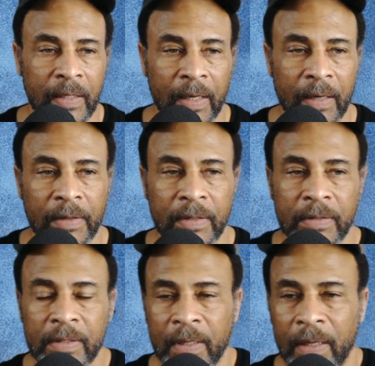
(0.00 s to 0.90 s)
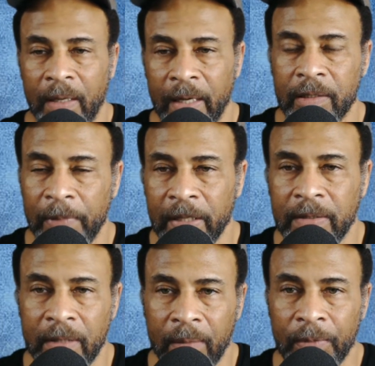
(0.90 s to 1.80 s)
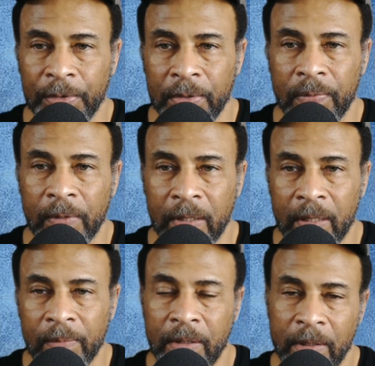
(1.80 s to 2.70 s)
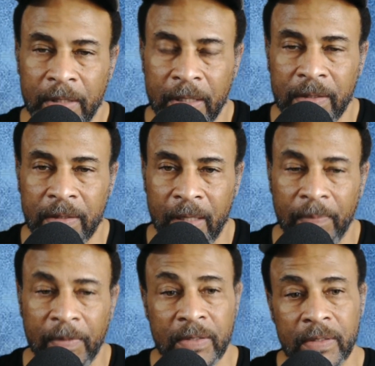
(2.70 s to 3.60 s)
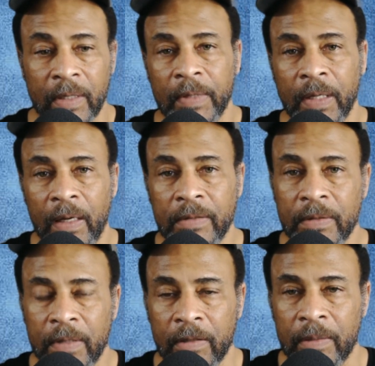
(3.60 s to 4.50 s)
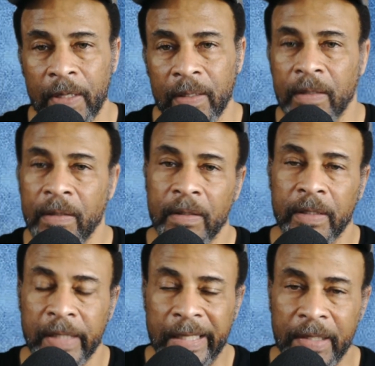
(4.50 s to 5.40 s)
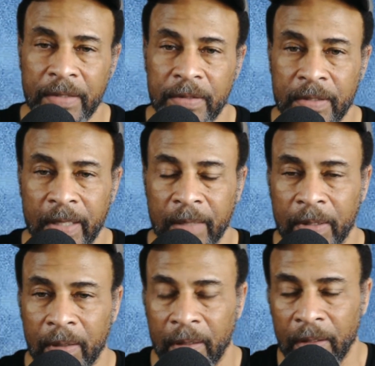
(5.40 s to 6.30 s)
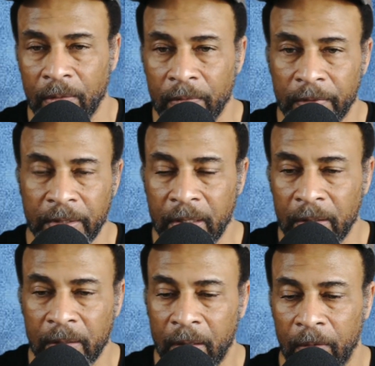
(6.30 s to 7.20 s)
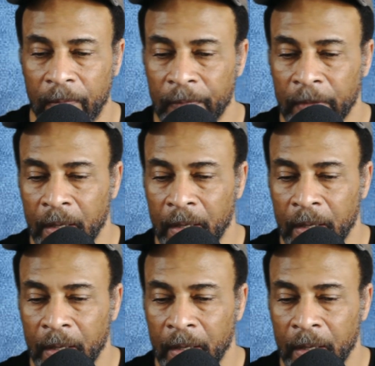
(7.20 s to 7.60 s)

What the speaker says: carriers like to play dumb with you when it comes to detention time. This is something I also talked about in another Gig Geezer segment a little over a year ago.